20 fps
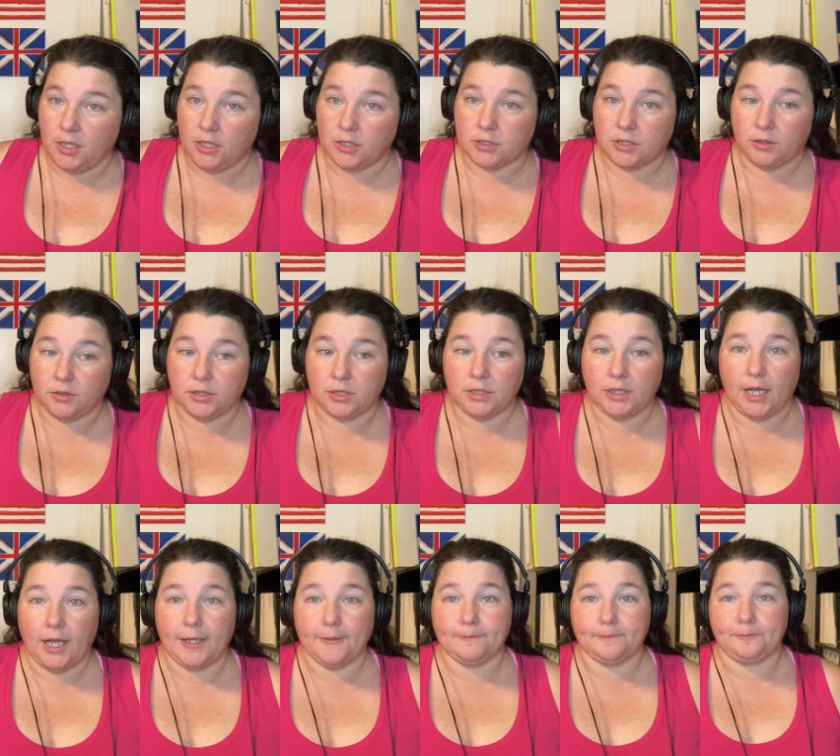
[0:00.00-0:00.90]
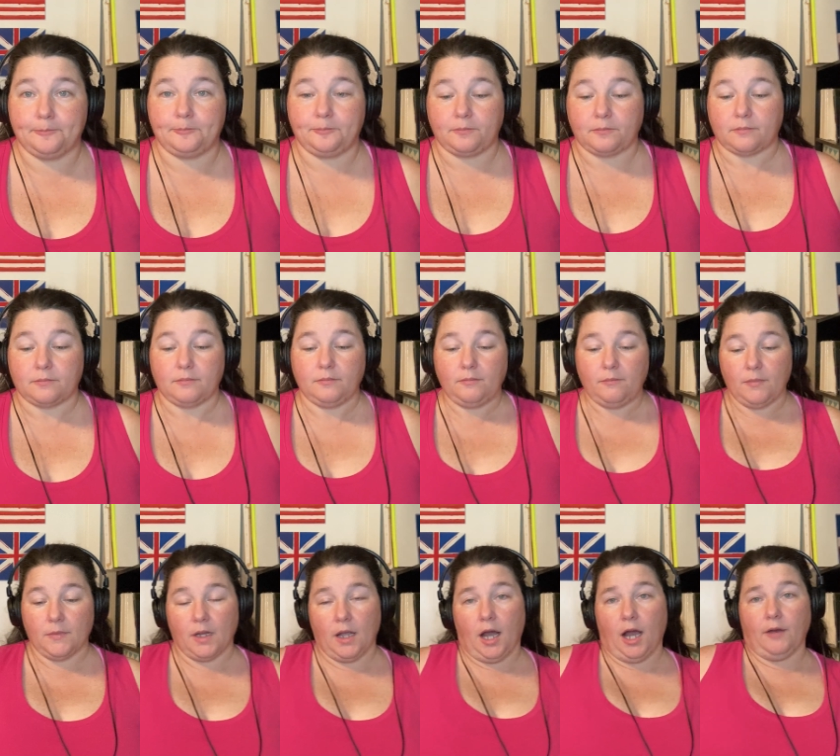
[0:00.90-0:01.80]
So tonight,
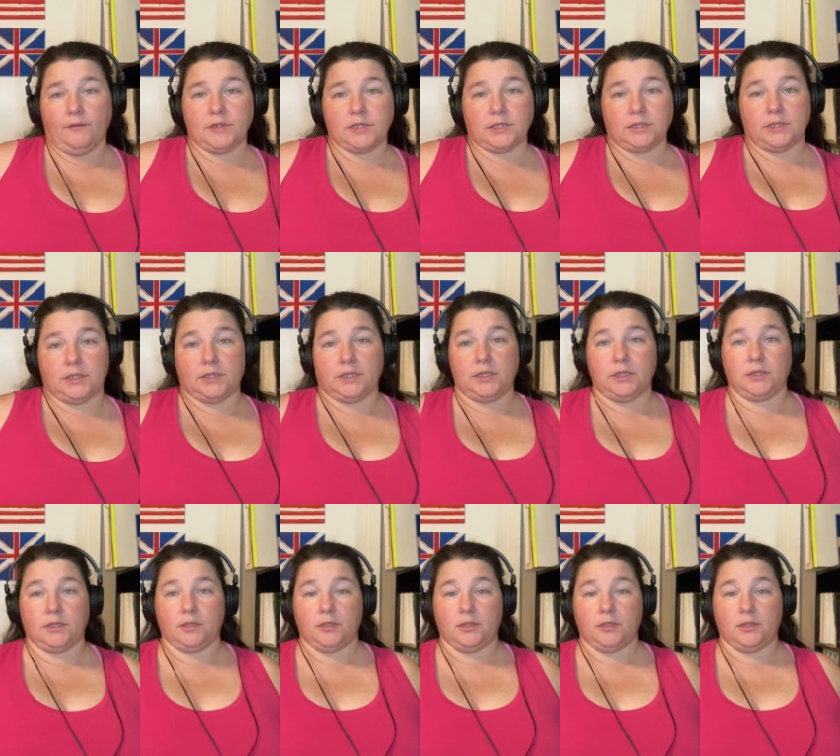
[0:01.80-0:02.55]
obviously,